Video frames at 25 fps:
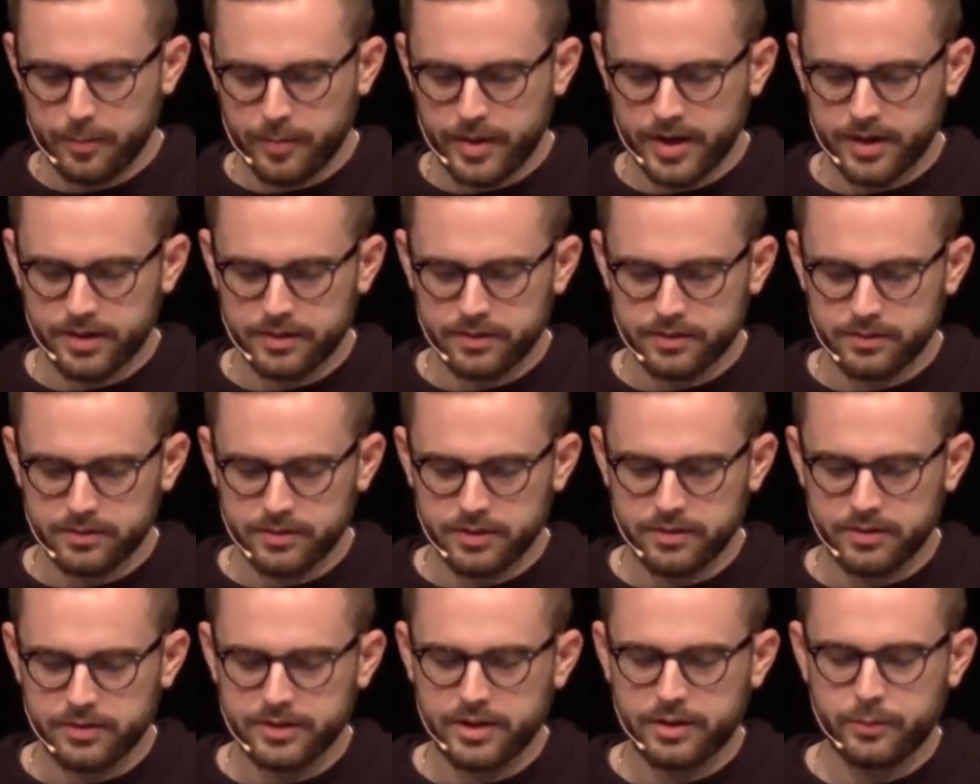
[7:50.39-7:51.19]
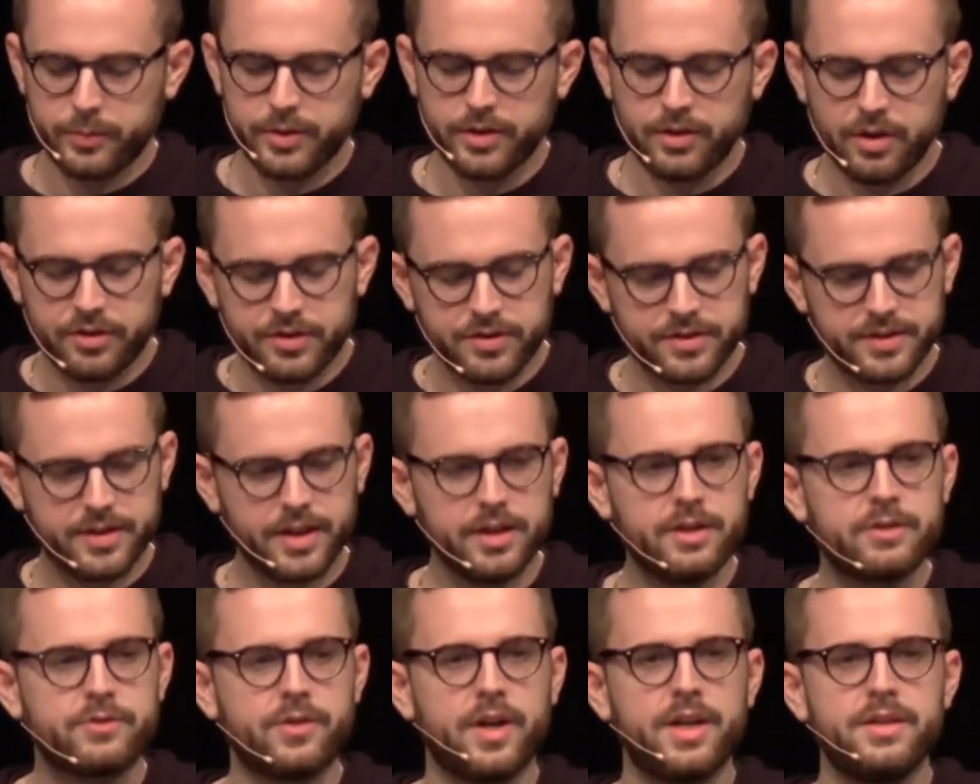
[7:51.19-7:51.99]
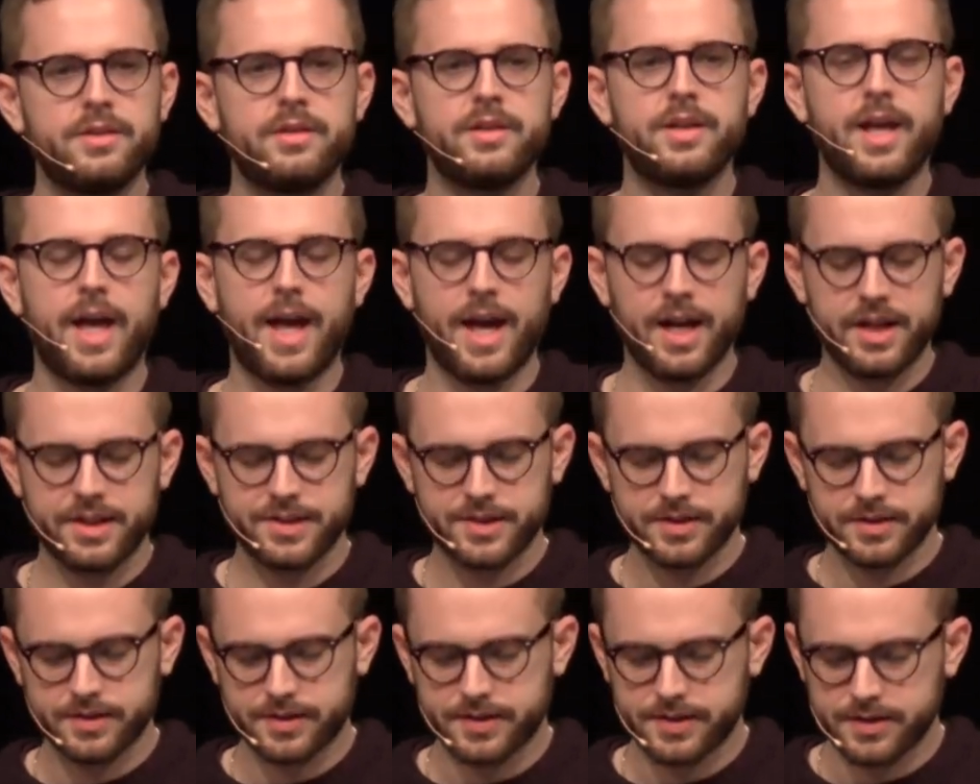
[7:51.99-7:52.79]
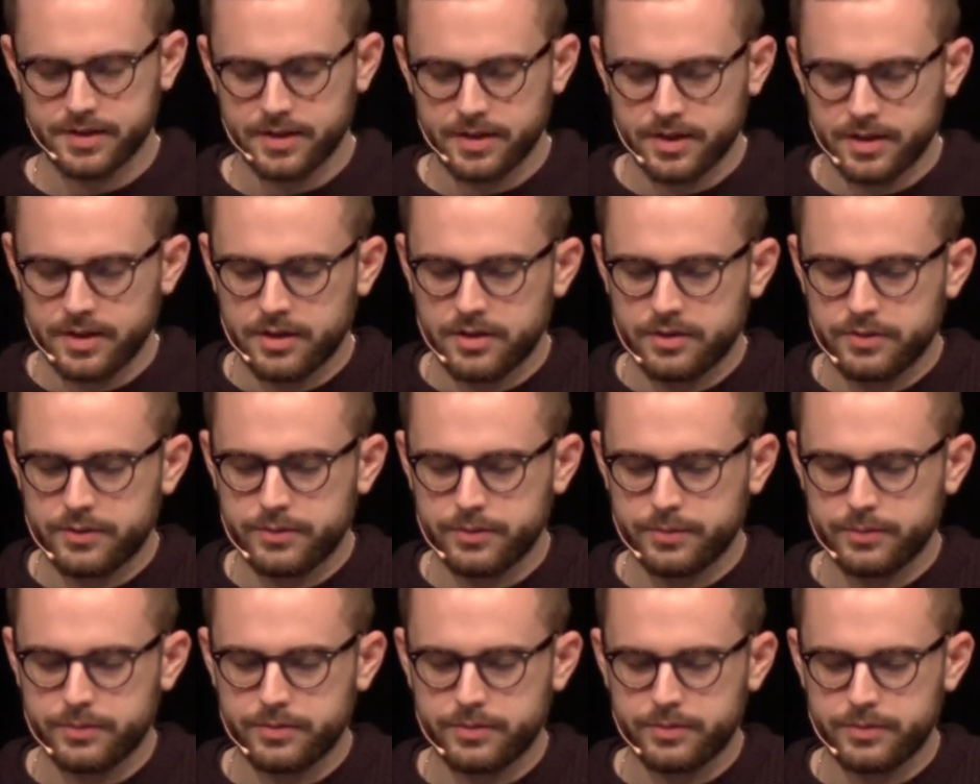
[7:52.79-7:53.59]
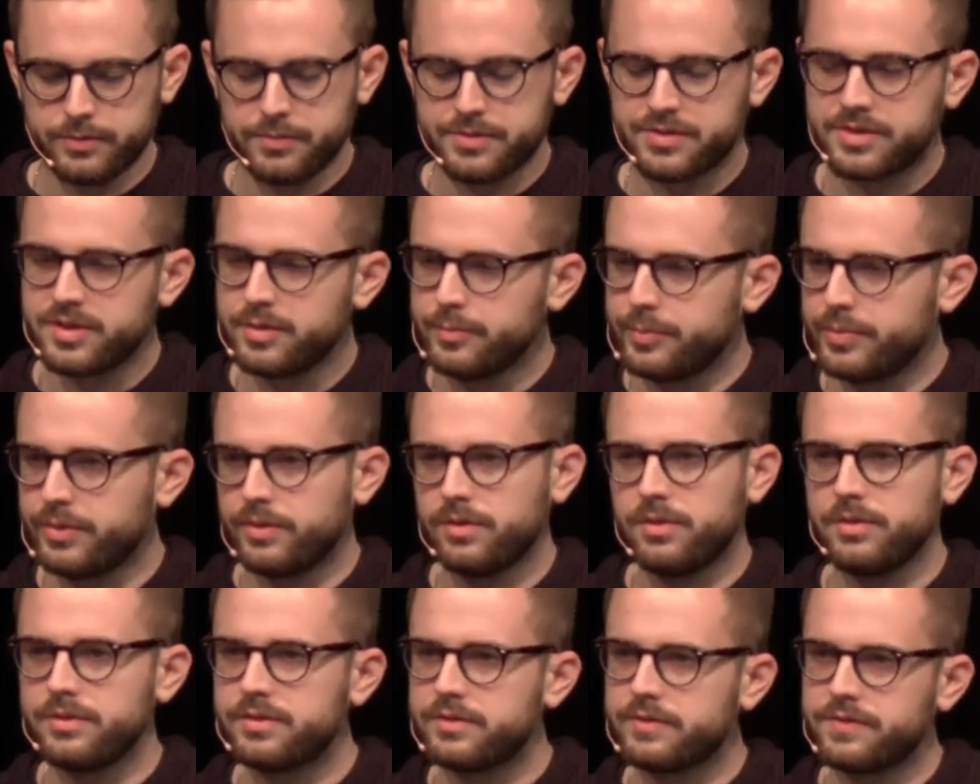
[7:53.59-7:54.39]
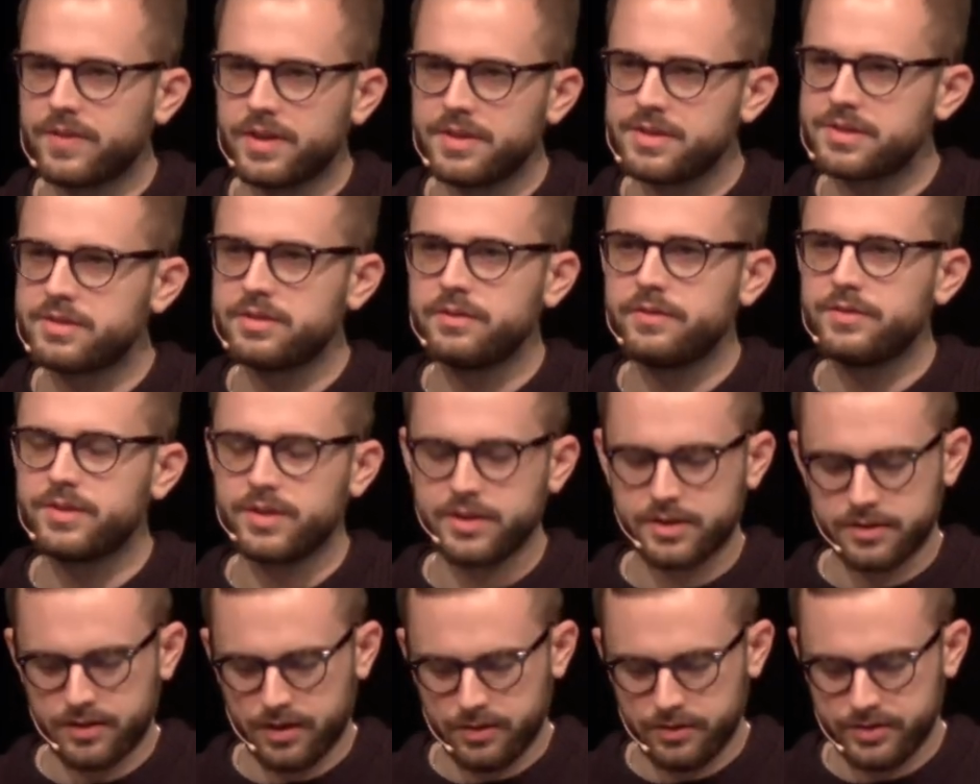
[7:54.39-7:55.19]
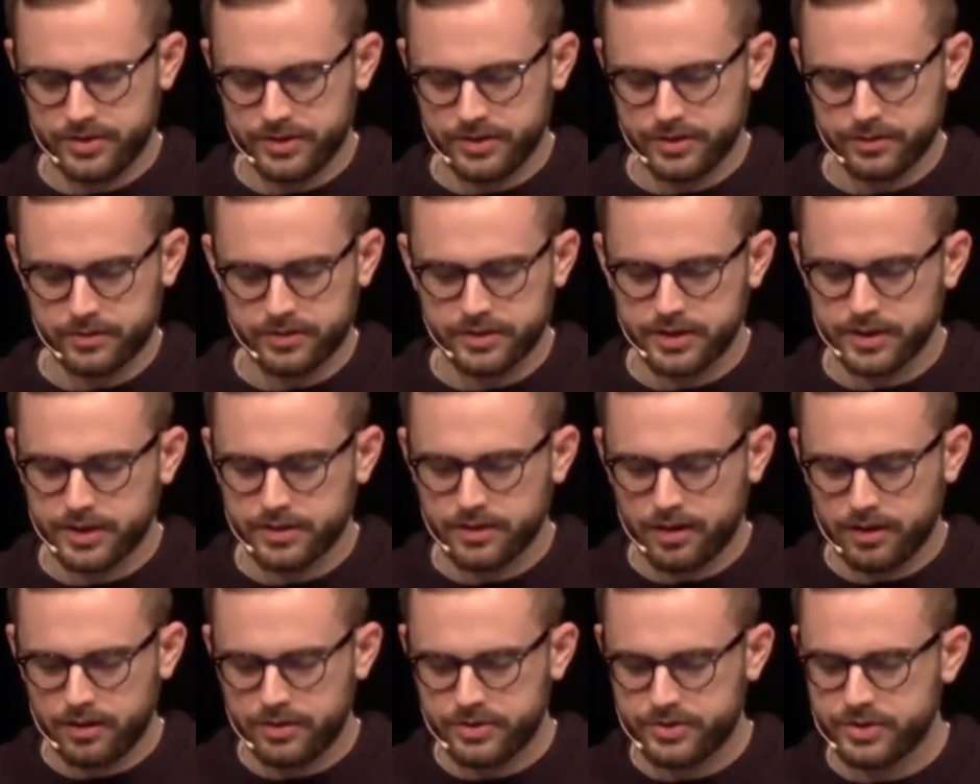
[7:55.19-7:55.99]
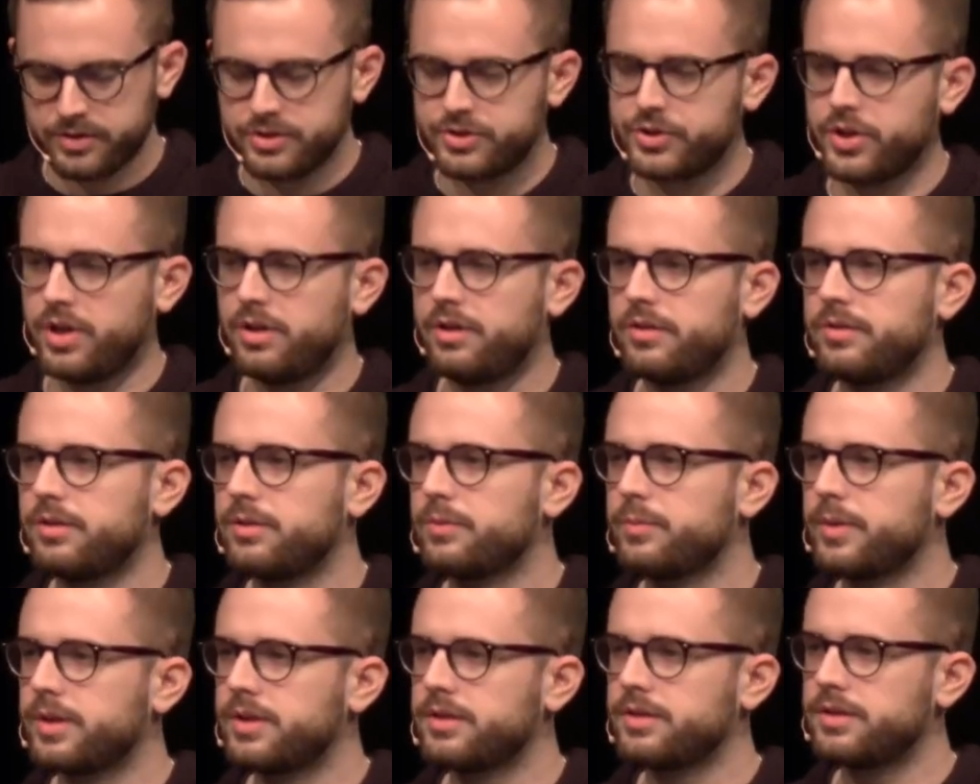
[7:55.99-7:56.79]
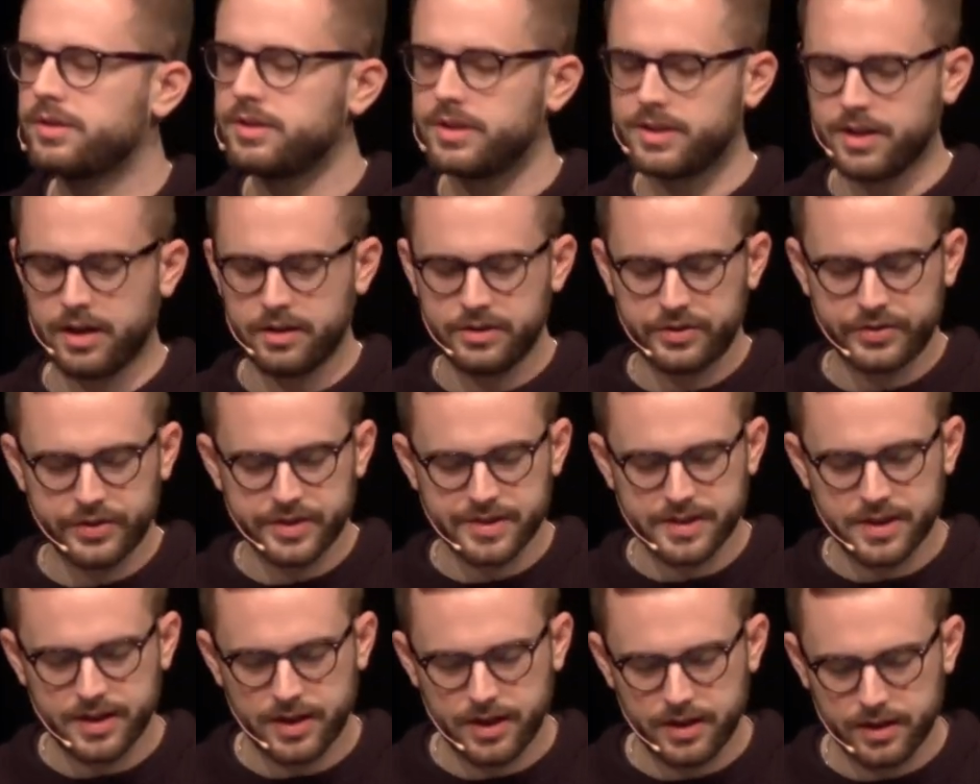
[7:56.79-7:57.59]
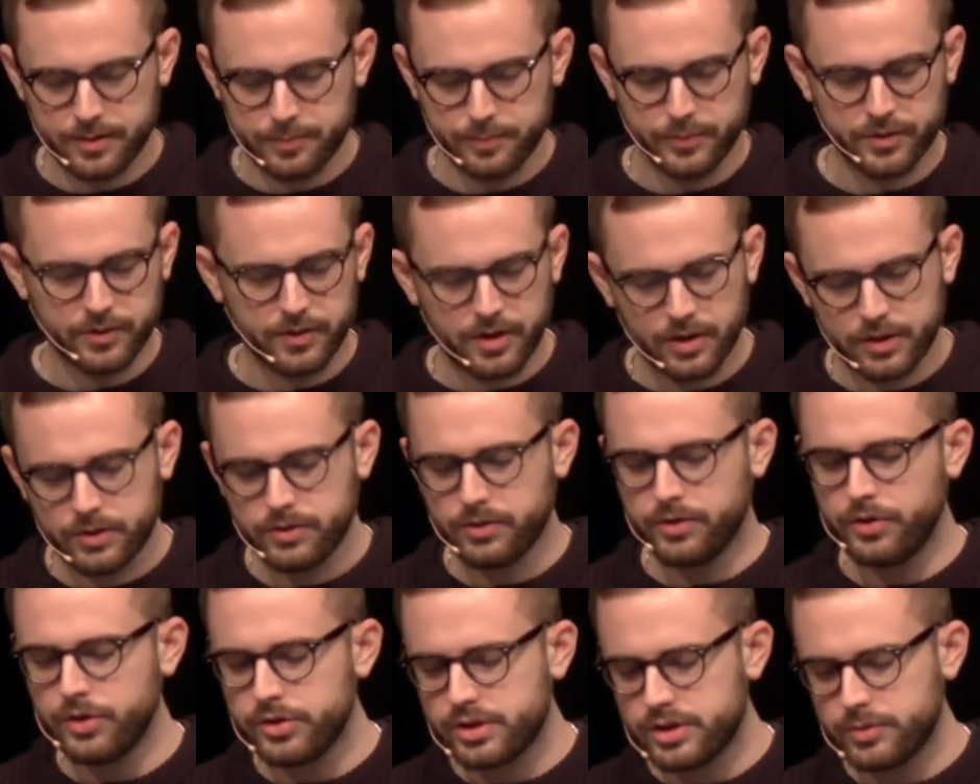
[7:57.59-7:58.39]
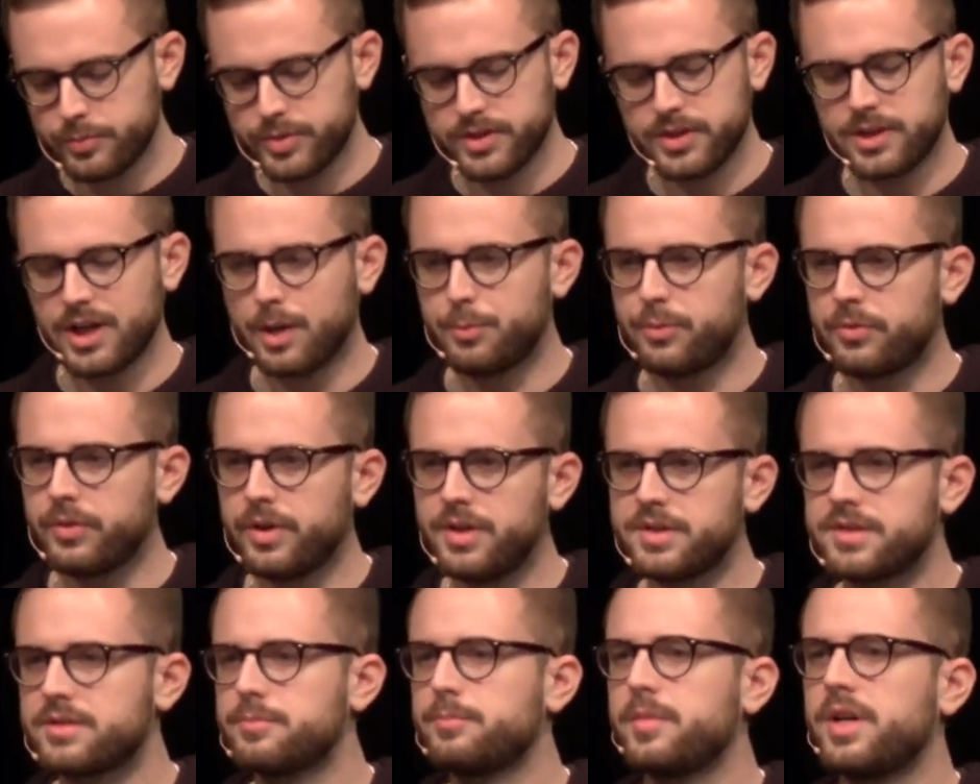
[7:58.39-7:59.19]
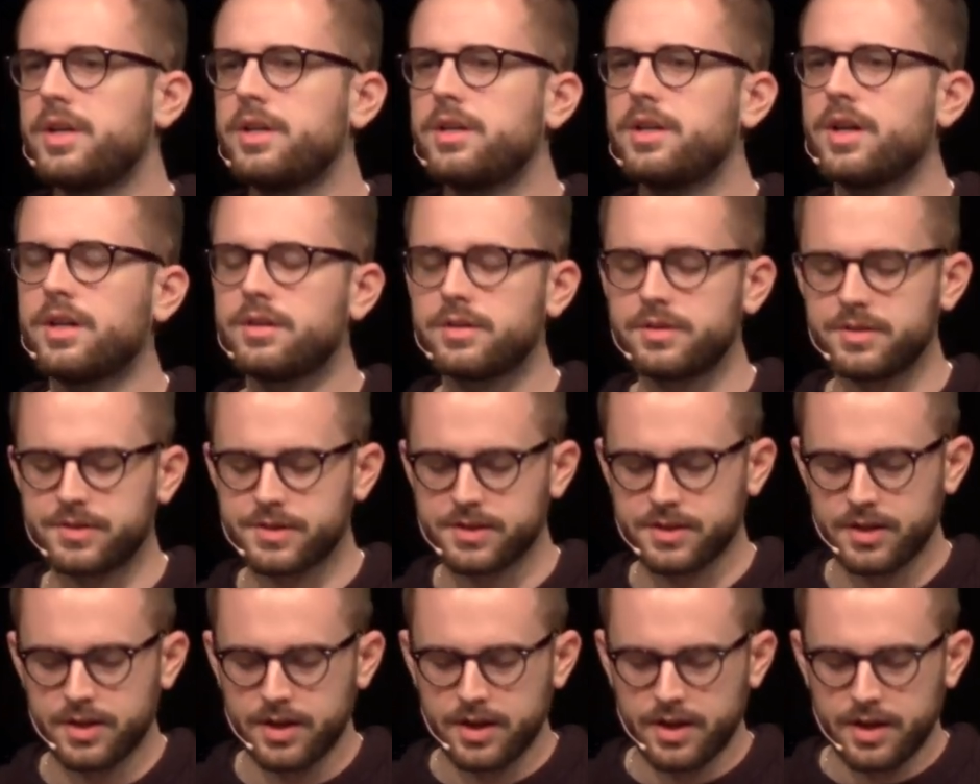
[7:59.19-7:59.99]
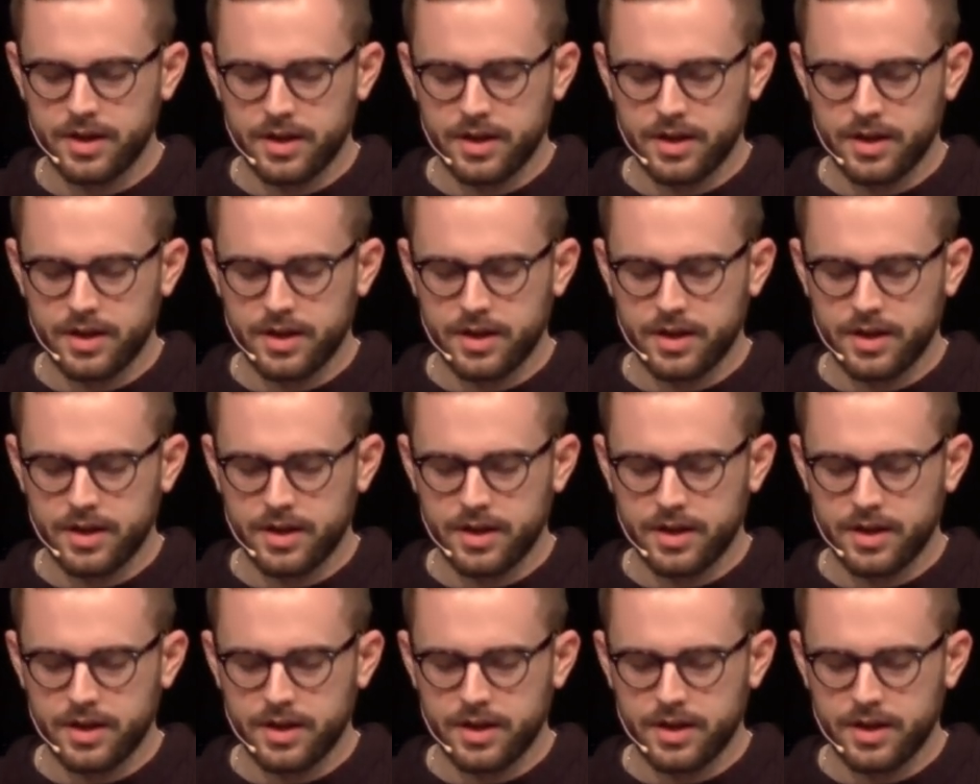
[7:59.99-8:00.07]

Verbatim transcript: but that we also take granted access to simple defensive technology or technology in general, when in countries like Morocco, Egypt, the Emirates, and many others,